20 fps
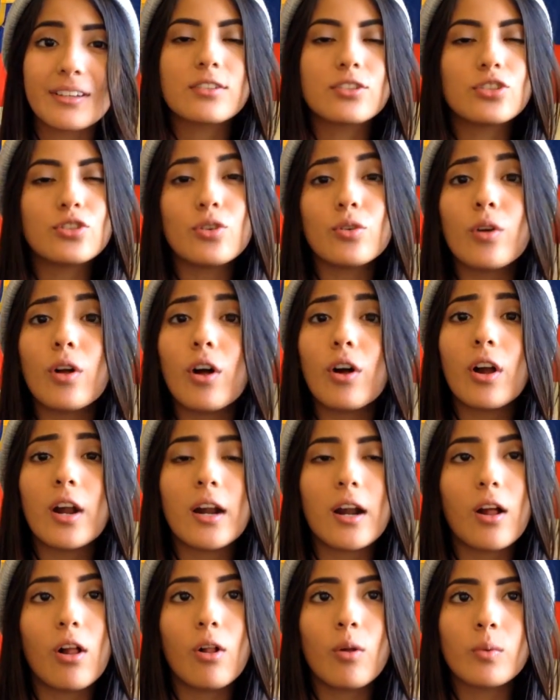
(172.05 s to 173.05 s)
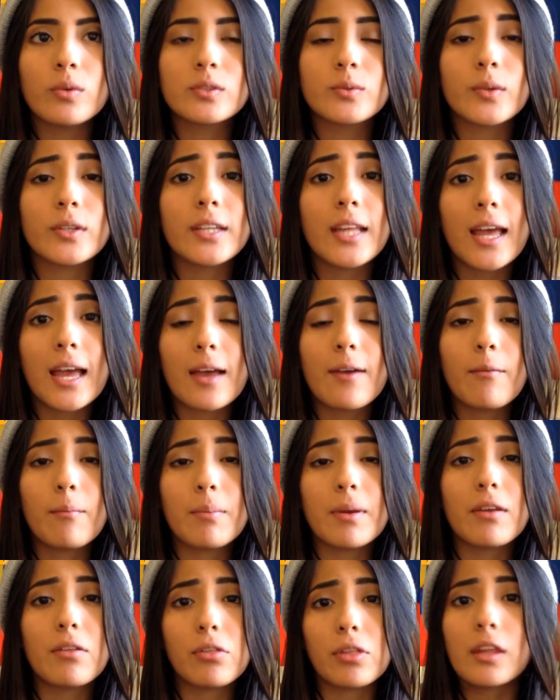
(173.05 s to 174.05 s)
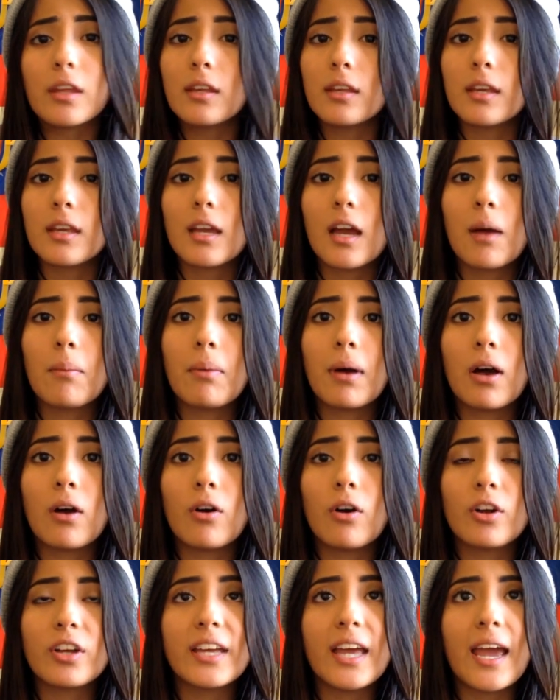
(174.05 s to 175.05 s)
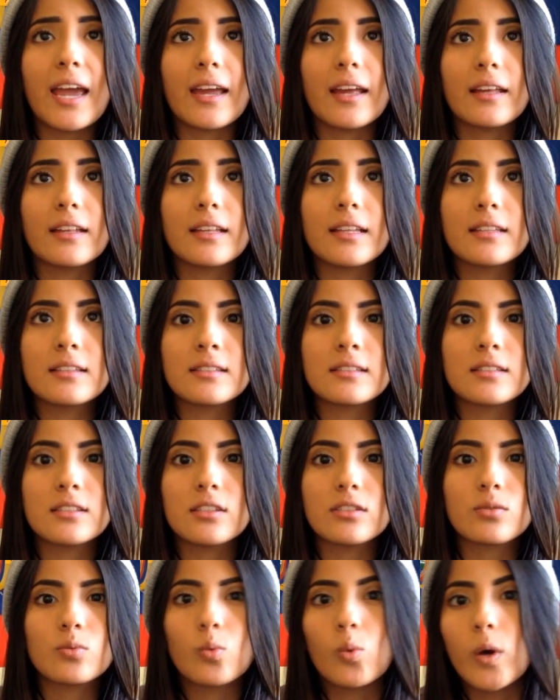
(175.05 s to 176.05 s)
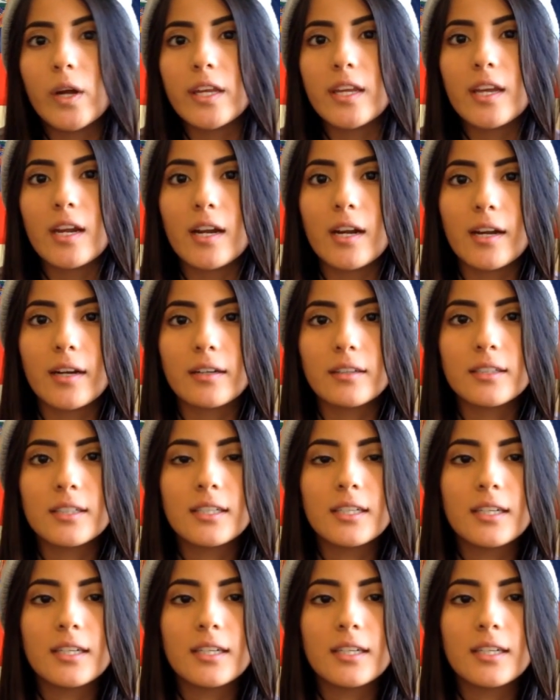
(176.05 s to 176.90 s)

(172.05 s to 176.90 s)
because you are always gonna be thinking about, okay, it's just 1 year,